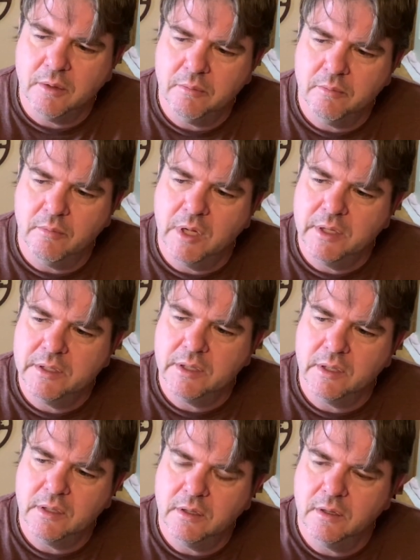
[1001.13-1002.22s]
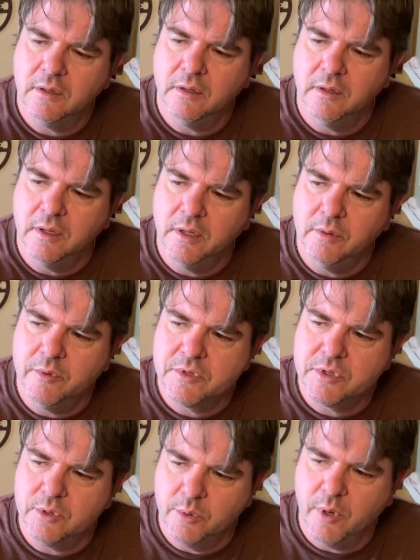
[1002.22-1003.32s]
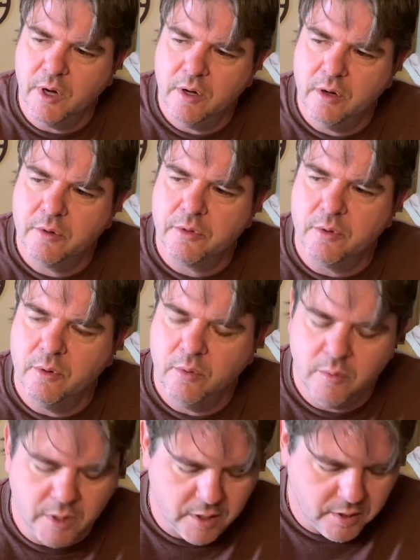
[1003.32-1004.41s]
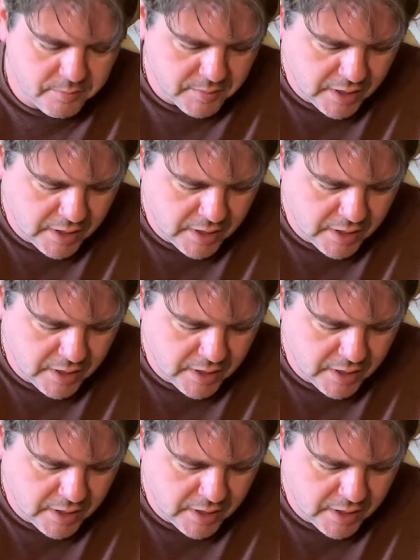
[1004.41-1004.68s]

but it was through her, through